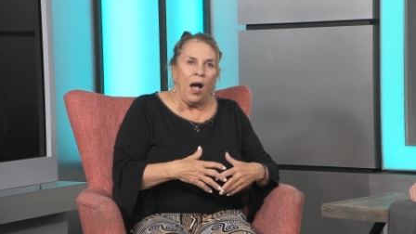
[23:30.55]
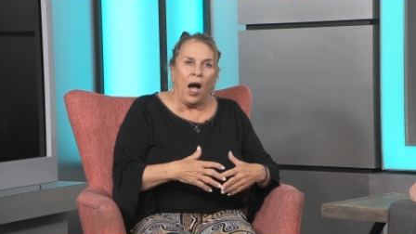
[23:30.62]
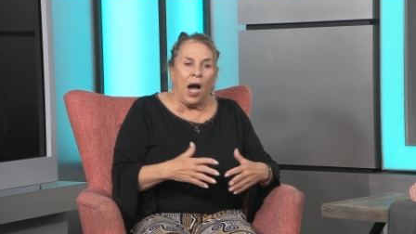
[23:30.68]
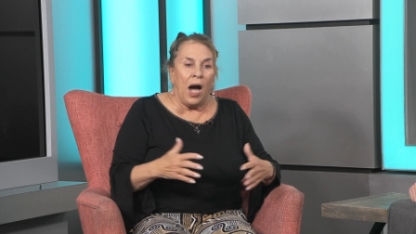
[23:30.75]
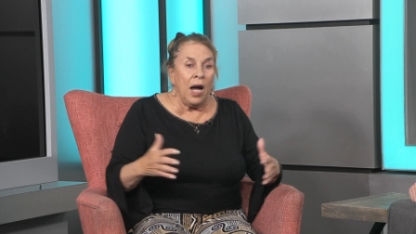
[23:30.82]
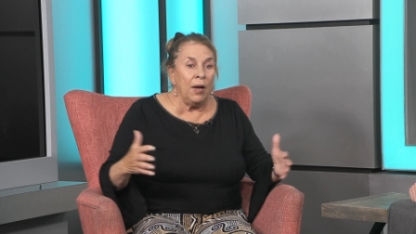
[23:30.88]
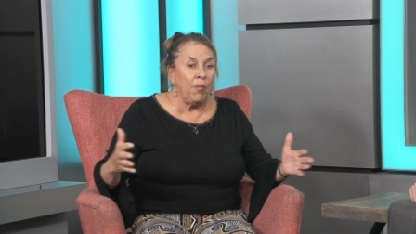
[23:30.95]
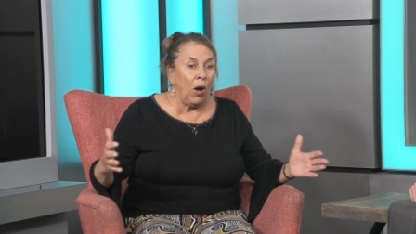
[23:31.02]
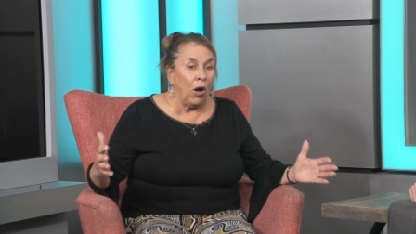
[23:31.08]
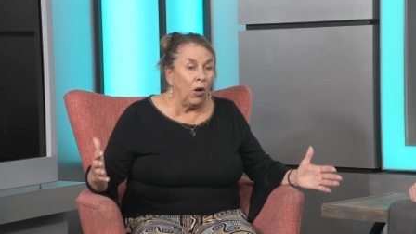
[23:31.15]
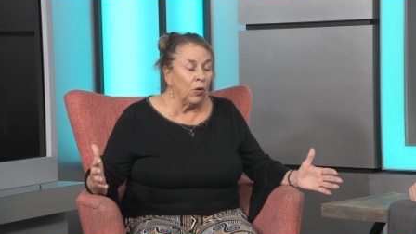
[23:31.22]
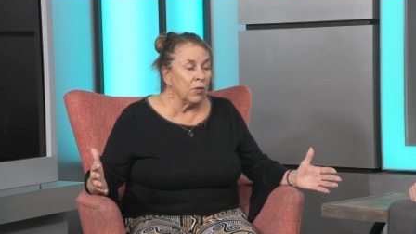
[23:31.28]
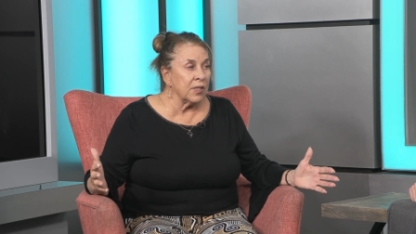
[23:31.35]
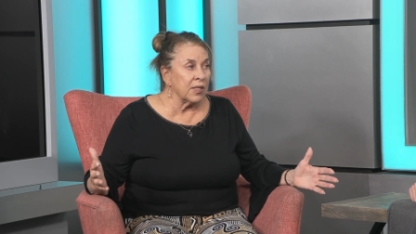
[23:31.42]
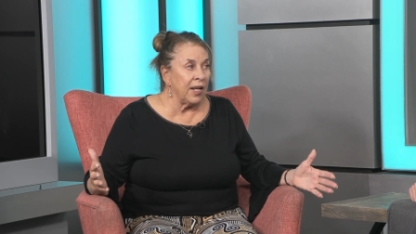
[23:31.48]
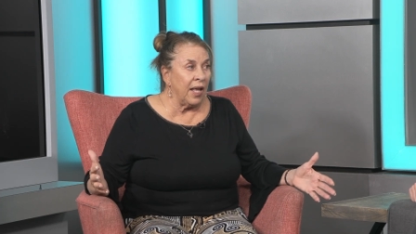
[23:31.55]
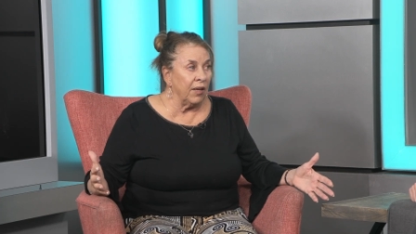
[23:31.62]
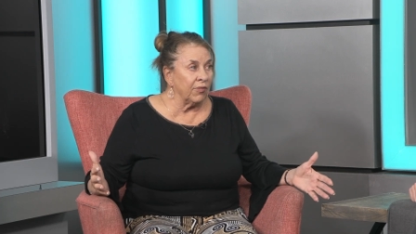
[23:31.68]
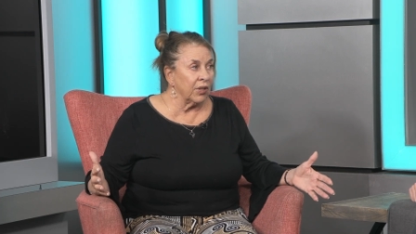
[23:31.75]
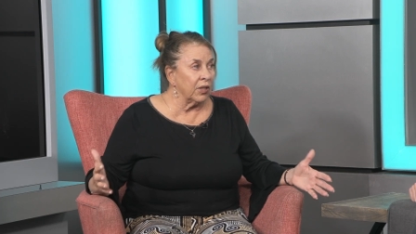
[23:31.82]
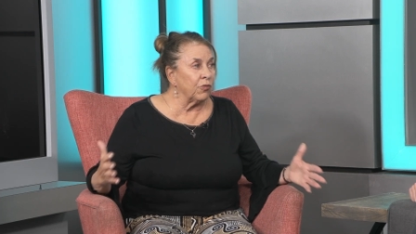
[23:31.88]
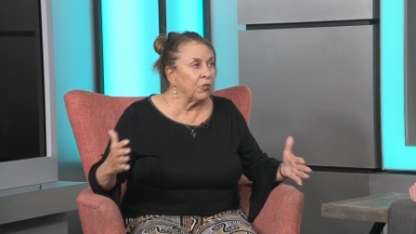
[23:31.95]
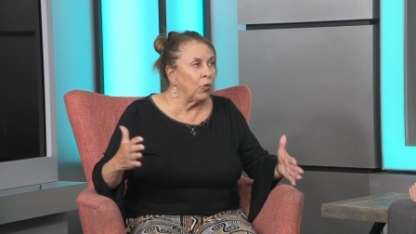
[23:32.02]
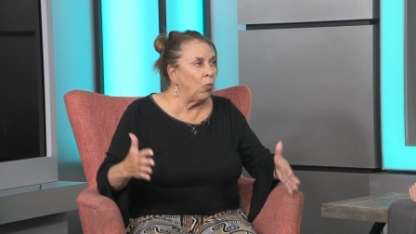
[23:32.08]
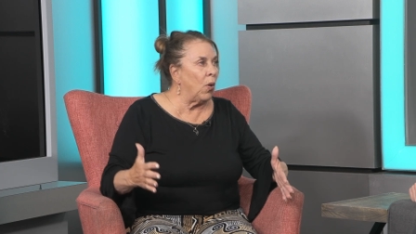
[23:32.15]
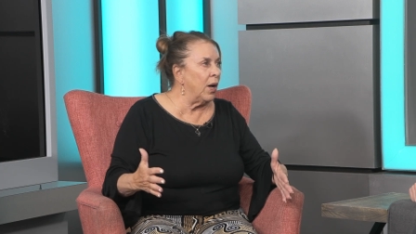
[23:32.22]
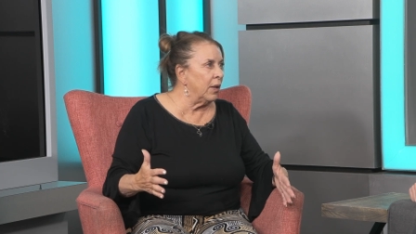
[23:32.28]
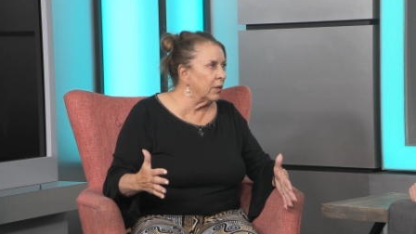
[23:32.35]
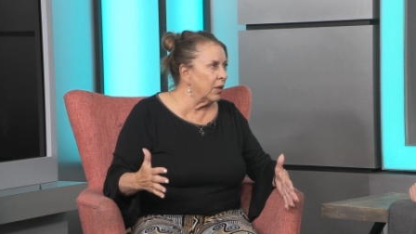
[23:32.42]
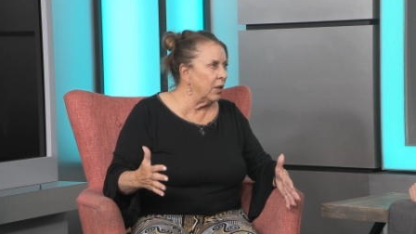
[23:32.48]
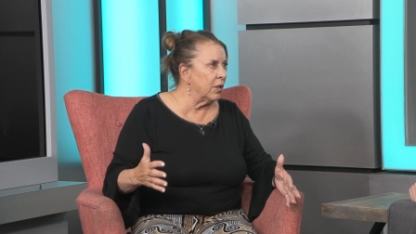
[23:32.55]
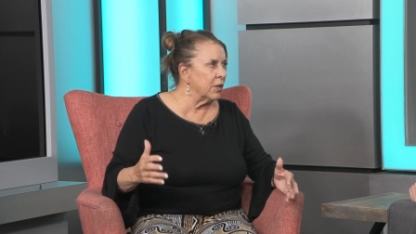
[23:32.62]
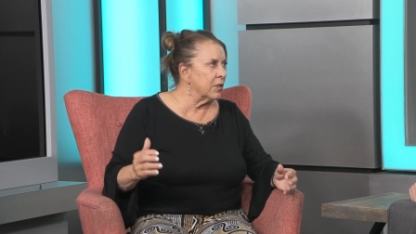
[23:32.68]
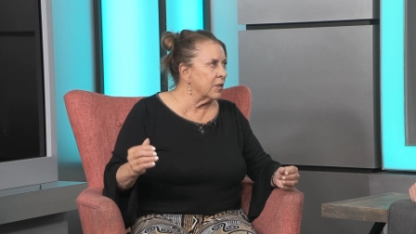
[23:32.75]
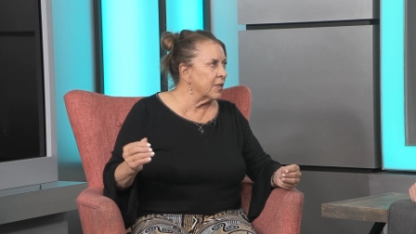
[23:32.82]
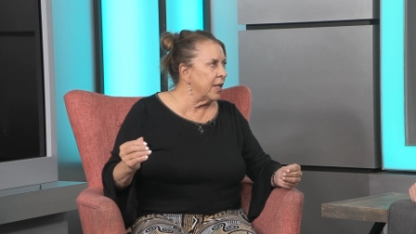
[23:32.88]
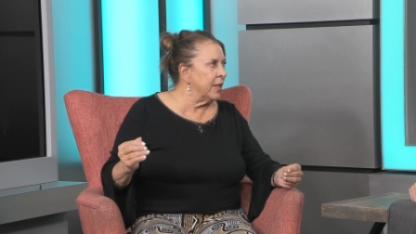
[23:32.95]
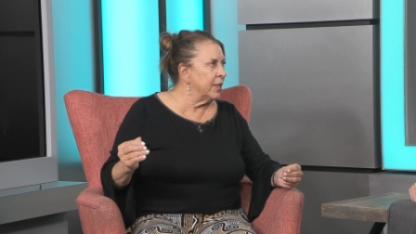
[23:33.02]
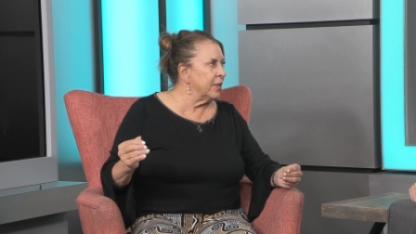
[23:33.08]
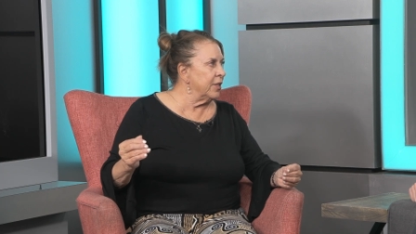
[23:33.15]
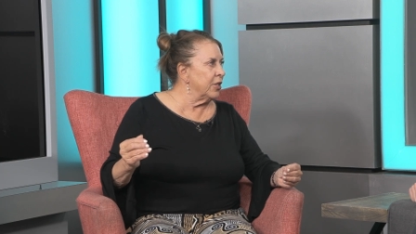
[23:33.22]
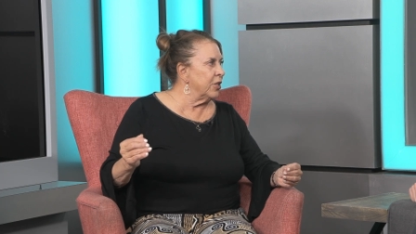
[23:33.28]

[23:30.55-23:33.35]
I'm always an advocate for wild cards and,